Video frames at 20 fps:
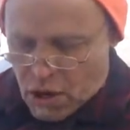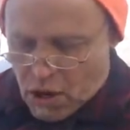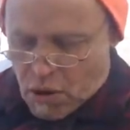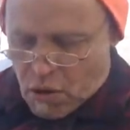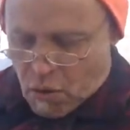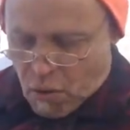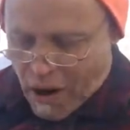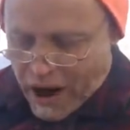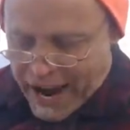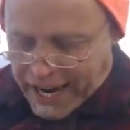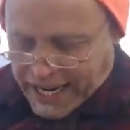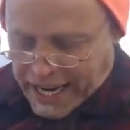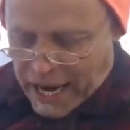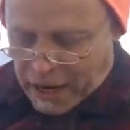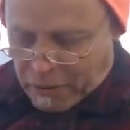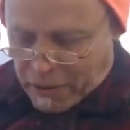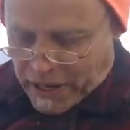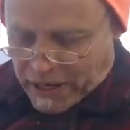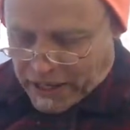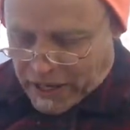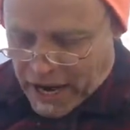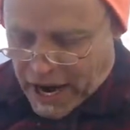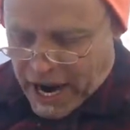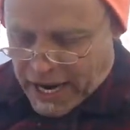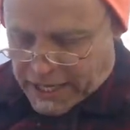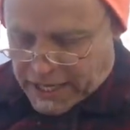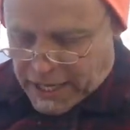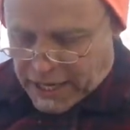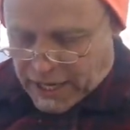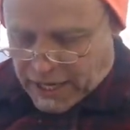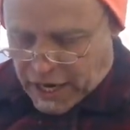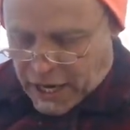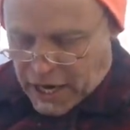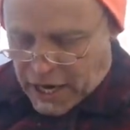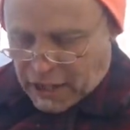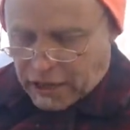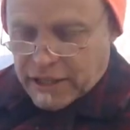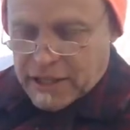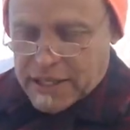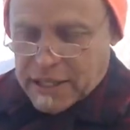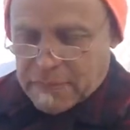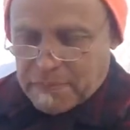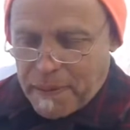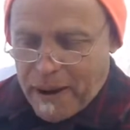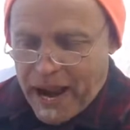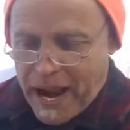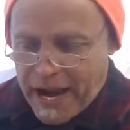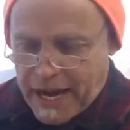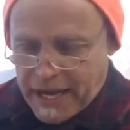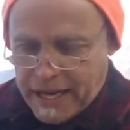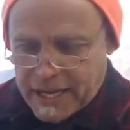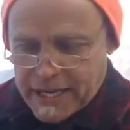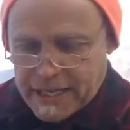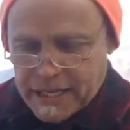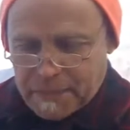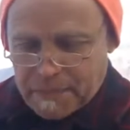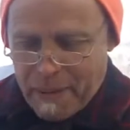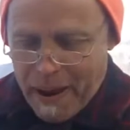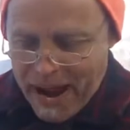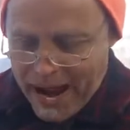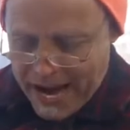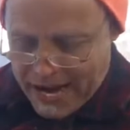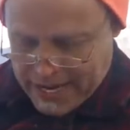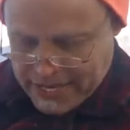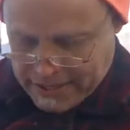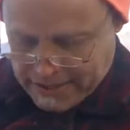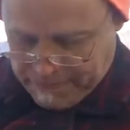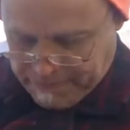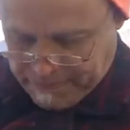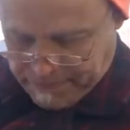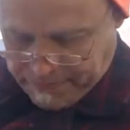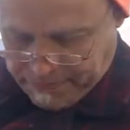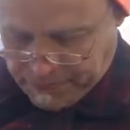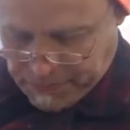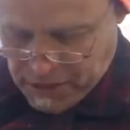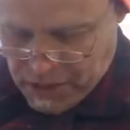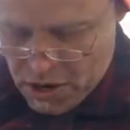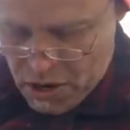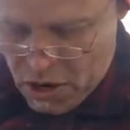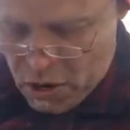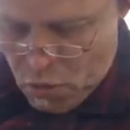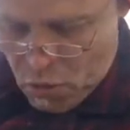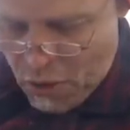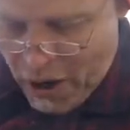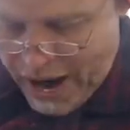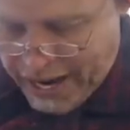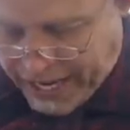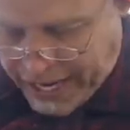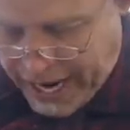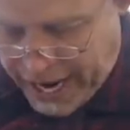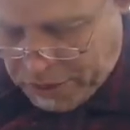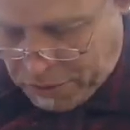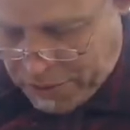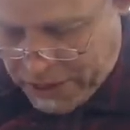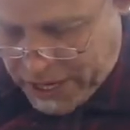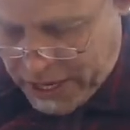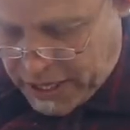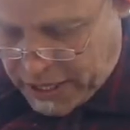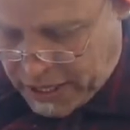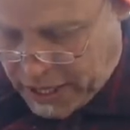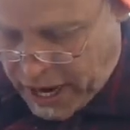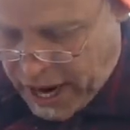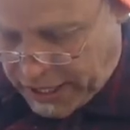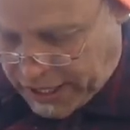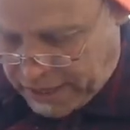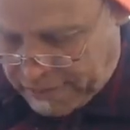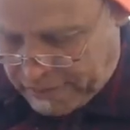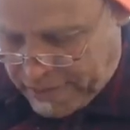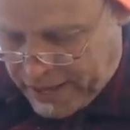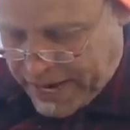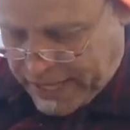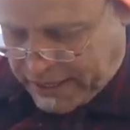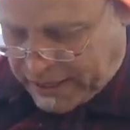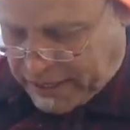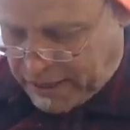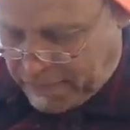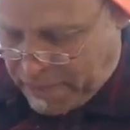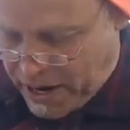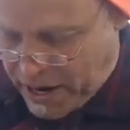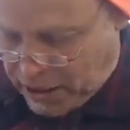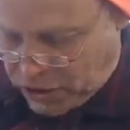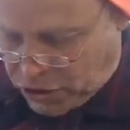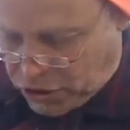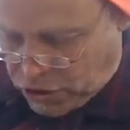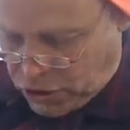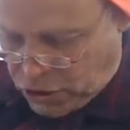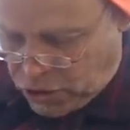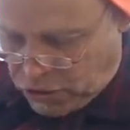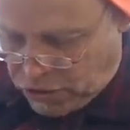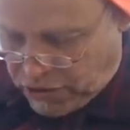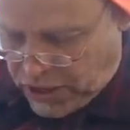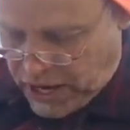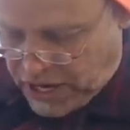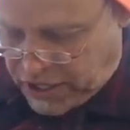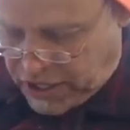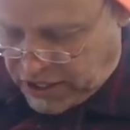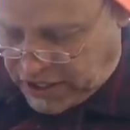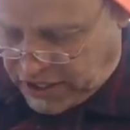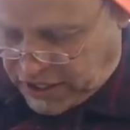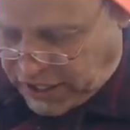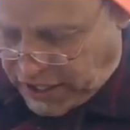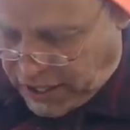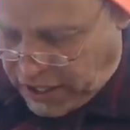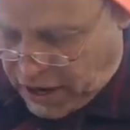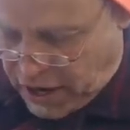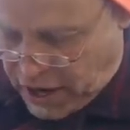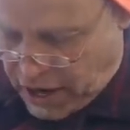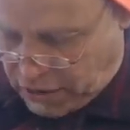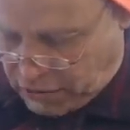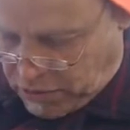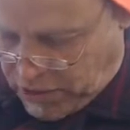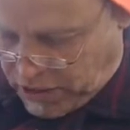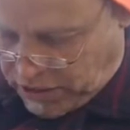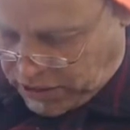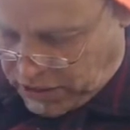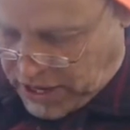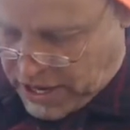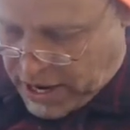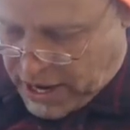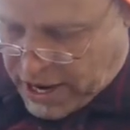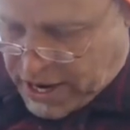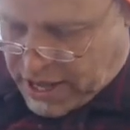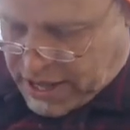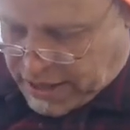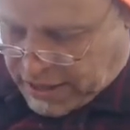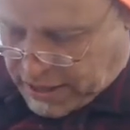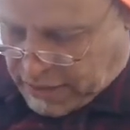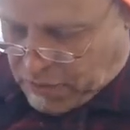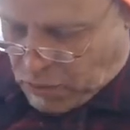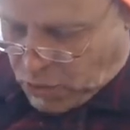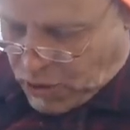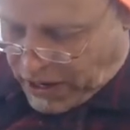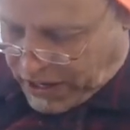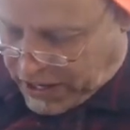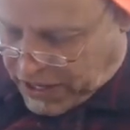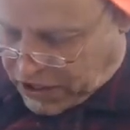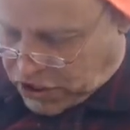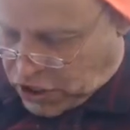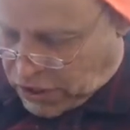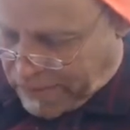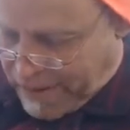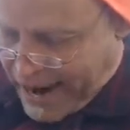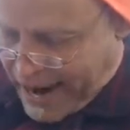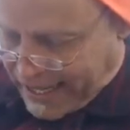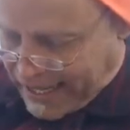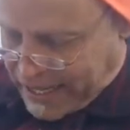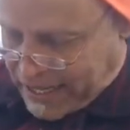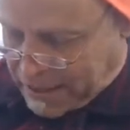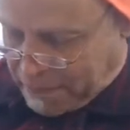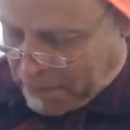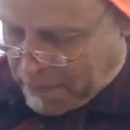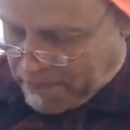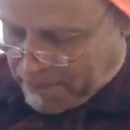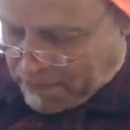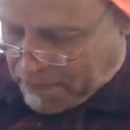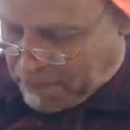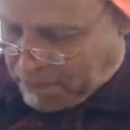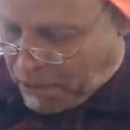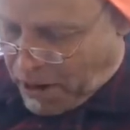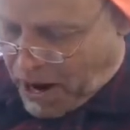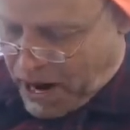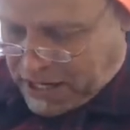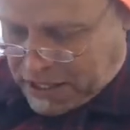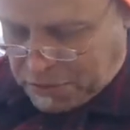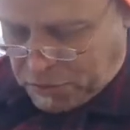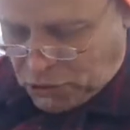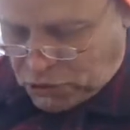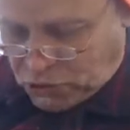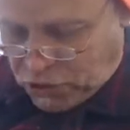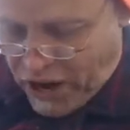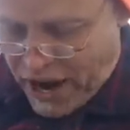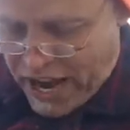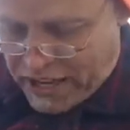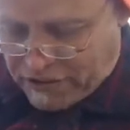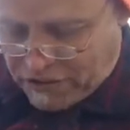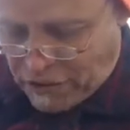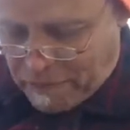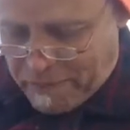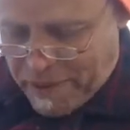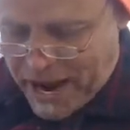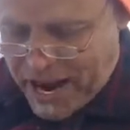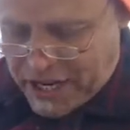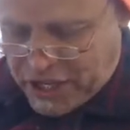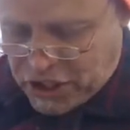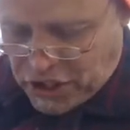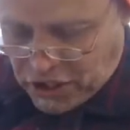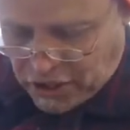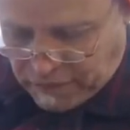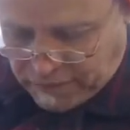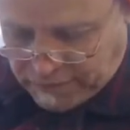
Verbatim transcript: Why can we not call a spade a spade? Why can't we not admit the bare truth and just get on with what is humanity's possible transformation?